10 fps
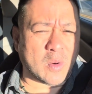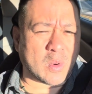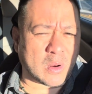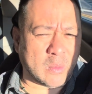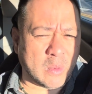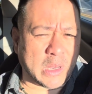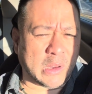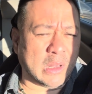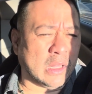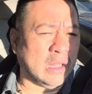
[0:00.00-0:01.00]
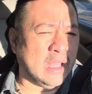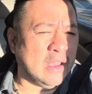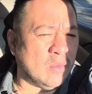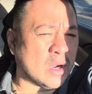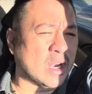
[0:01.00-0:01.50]
Where do I want to
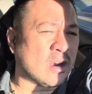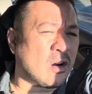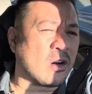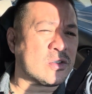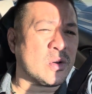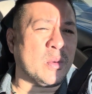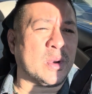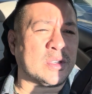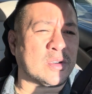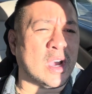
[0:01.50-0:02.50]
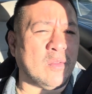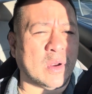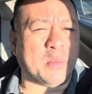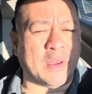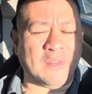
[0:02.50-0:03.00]
live? What kind of cars do I want to drive? What
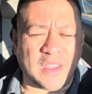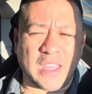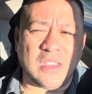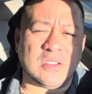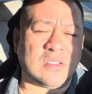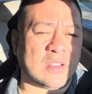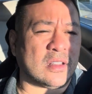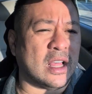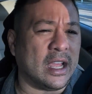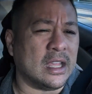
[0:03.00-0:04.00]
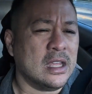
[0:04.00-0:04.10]
do my vacations look like?